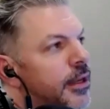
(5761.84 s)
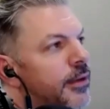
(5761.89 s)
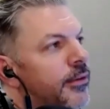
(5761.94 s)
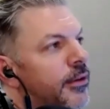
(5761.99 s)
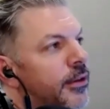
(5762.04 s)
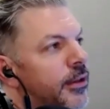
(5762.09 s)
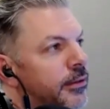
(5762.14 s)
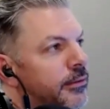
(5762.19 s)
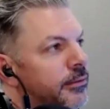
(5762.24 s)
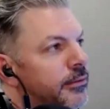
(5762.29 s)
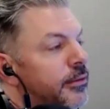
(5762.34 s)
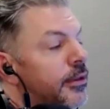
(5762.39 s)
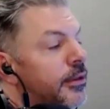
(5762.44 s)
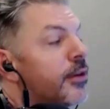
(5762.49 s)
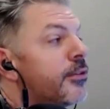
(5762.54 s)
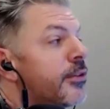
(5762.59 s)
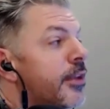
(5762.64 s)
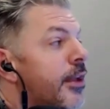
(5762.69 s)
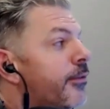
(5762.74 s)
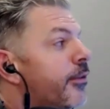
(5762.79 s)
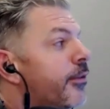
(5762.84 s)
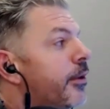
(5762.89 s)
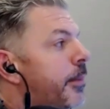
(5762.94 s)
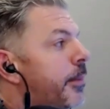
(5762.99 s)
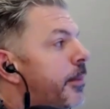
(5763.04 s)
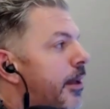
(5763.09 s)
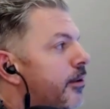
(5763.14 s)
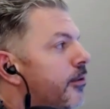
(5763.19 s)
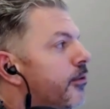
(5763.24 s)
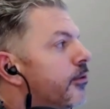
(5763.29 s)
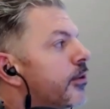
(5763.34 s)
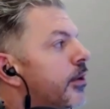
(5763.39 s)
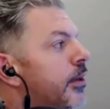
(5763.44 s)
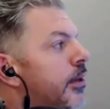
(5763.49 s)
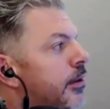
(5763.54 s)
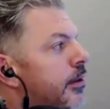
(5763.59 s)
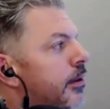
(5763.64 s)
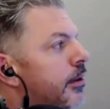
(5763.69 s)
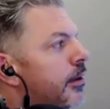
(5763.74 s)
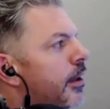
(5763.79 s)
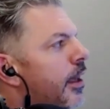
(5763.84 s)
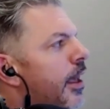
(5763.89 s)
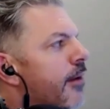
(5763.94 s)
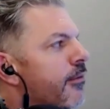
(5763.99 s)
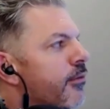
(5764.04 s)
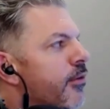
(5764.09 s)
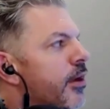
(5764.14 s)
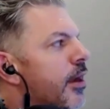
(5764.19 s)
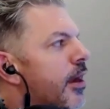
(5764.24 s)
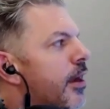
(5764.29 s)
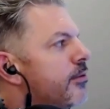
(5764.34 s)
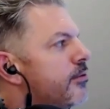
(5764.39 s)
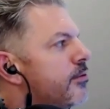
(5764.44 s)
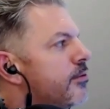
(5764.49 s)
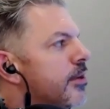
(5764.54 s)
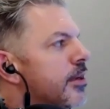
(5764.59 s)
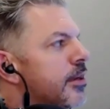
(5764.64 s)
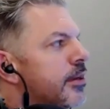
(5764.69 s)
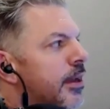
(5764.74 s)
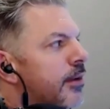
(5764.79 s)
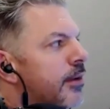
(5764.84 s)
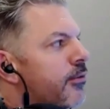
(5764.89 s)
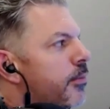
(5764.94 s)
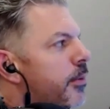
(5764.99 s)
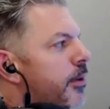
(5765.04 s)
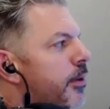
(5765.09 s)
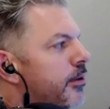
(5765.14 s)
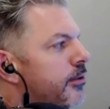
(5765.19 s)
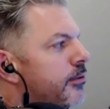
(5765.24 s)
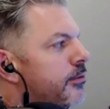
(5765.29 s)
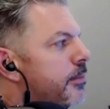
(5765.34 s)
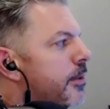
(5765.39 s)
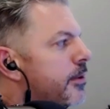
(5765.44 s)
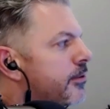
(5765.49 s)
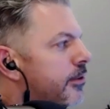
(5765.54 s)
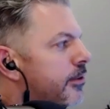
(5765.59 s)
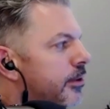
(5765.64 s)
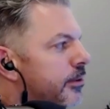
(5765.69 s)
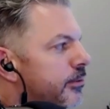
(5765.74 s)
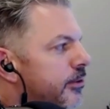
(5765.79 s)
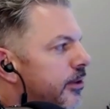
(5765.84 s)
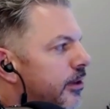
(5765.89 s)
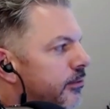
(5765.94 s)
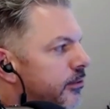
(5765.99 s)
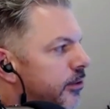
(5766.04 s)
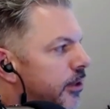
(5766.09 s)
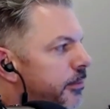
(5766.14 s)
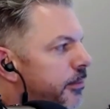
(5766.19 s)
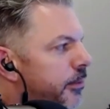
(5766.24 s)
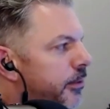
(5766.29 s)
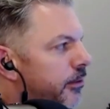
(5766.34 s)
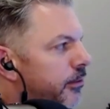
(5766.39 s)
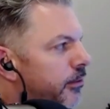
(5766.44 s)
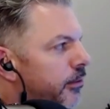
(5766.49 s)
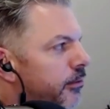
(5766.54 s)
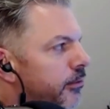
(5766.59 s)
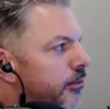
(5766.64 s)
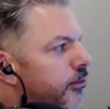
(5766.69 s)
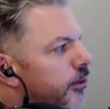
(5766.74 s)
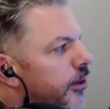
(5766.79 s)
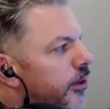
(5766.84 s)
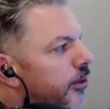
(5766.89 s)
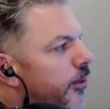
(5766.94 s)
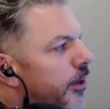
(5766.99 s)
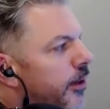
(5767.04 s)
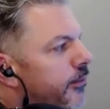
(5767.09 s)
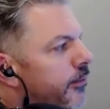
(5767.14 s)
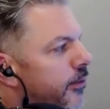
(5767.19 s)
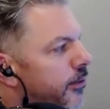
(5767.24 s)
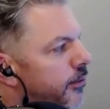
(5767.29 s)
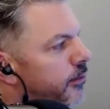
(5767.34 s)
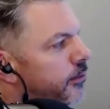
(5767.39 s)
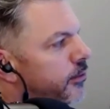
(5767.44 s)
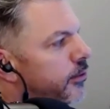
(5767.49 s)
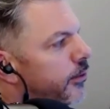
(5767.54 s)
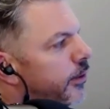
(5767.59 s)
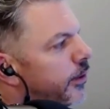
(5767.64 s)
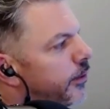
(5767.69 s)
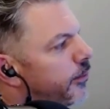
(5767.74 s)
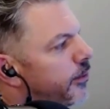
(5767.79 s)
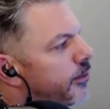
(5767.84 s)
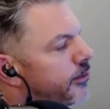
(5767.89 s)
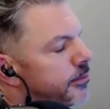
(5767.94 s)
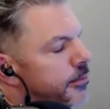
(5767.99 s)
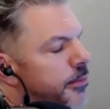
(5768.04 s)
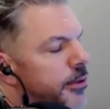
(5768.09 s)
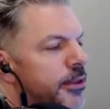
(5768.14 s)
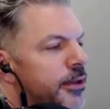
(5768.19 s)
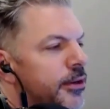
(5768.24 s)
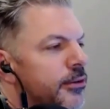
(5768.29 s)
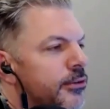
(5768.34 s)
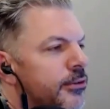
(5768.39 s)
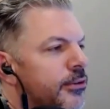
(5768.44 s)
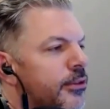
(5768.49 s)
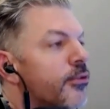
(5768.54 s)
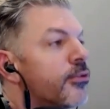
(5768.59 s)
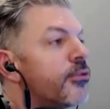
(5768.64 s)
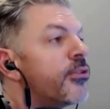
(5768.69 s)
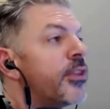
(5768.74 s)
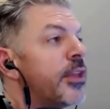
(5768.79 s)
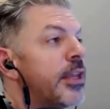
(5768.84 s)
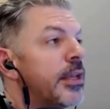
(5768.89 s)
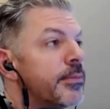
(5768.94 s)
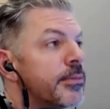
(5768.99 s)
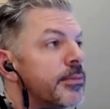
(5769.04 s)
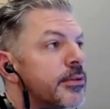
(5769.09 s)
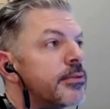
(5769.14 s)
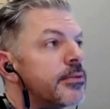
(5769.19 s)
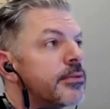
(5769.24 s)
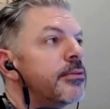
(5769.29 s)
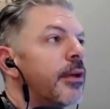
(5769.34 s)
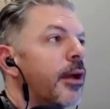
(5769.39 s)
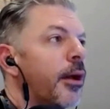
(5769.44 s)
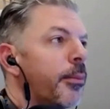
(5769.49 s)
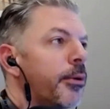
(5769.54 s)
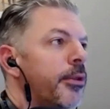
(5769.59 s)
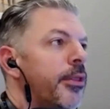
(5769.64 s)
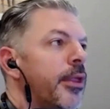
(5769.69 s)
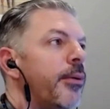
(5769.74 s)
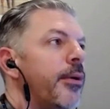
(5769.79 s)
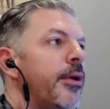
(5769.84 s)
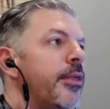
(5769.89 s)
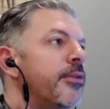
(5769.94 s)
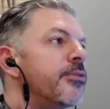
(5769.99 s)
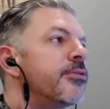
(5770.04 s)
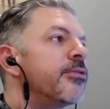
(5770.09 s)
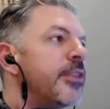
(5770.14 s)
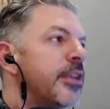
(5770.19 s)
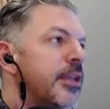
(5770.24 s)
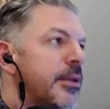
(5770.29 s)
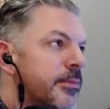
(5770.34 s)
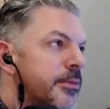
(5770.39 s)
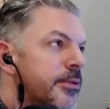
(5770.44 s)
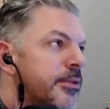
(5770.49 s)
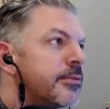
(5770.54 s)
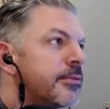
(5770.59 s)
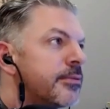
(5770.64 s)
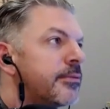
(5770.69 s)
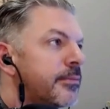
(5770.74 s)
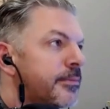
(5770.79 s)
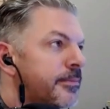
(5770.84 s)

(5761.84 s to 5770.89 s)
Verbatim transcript: definitely there's definitely patterns every guy's unique everybody's messing themselves up in their own unique way for their own unique reason but there's there's themes i'll put it that way there's themes